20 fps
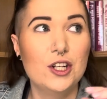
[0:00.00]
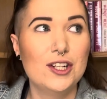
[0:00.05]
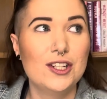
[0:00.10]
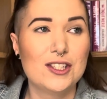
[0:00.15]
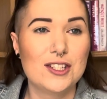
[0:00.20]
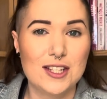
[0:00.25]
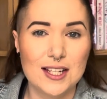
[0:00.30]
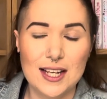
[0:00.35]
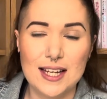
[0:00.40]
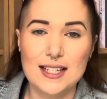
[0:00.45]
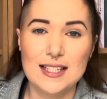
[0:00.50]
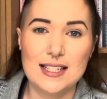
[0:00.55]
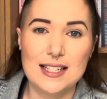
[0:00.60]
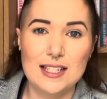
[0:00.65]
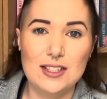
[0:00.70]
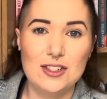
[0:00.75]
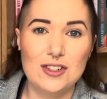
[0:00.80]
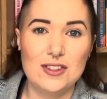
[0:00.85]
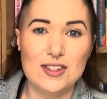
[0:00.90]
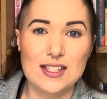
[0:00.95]
to
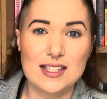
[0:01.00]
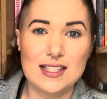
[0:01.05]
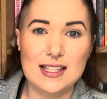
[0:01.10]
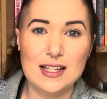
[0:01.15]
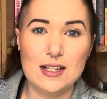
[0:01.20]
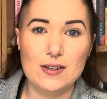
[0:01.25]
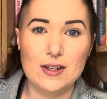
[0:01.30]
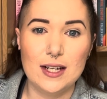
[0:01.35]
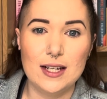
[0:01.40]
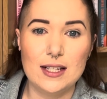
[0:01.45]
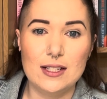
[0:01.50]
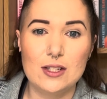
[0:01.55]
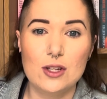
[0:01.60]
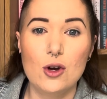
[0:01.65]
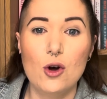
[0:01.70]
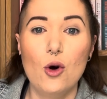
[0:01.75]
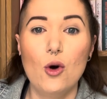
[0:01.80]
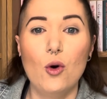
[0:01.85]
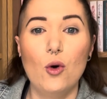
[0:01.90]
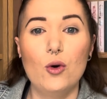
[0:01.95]
continue the series,
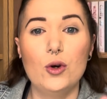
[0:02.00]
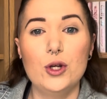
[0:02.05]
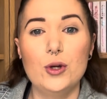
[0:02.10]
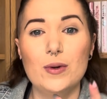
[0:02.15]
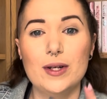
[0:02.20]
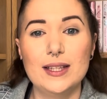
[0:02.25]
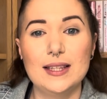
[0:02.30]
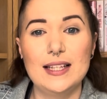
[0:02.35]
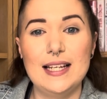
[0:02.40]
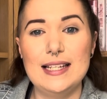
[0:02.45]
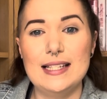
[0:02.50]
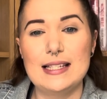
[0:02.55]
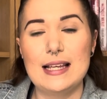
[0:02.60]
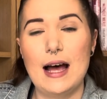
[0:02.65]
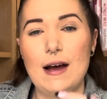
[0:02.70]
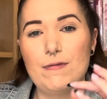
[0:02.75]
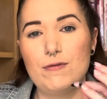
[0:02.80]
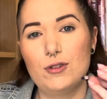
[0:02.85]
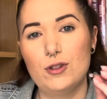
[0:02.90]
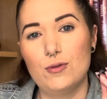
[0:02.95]
or you at least
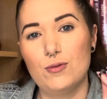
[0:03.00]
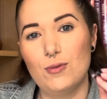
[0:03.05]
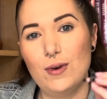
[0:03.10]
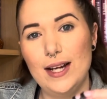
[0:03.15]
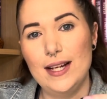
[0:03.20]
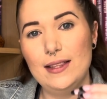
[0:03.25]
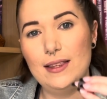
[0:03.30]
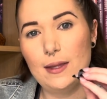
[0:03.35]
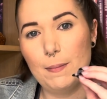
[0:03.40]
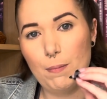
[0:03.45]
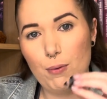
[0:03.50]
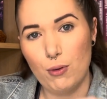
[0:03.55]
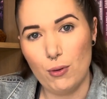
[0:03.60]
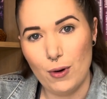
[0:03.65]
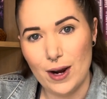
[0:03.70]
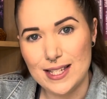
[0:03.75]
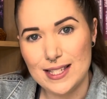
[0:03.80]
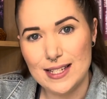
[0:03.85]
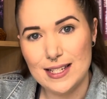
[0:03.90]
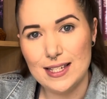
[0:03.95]
have to read the
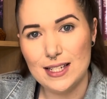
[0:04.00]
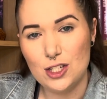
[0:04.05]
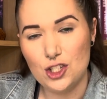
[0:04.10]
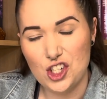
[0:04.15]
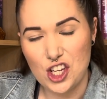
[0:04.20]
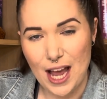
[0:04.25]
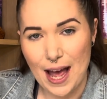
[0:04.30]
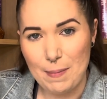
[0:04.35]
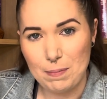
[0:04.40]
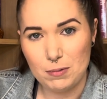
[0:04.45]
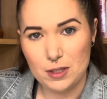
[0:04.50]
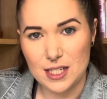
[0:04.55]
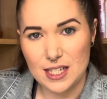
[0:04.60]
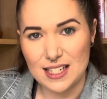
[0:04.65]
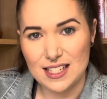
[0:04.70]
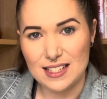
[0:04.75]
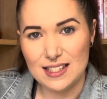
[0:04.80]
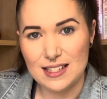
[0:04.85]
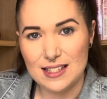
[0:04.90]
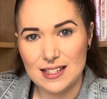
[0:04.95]
present
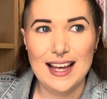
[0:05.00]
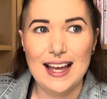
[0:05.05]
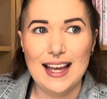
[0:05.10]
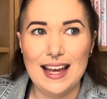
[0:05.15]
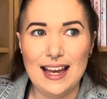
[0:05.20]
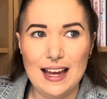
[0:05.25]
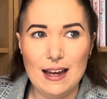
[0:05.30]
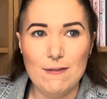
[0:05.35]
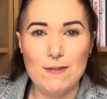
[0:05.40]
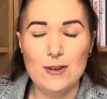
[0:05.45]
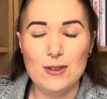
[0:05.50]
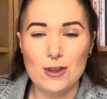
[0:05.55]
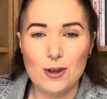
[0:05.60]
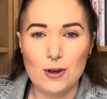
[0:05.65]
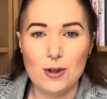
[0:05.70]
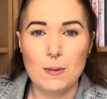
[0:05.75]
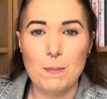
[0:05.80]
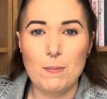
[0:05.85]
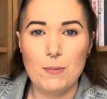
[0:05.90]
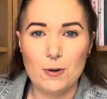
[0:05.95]
chapters, even though
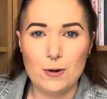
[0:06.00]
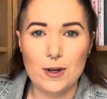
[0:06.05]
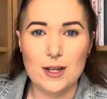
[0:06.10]
the book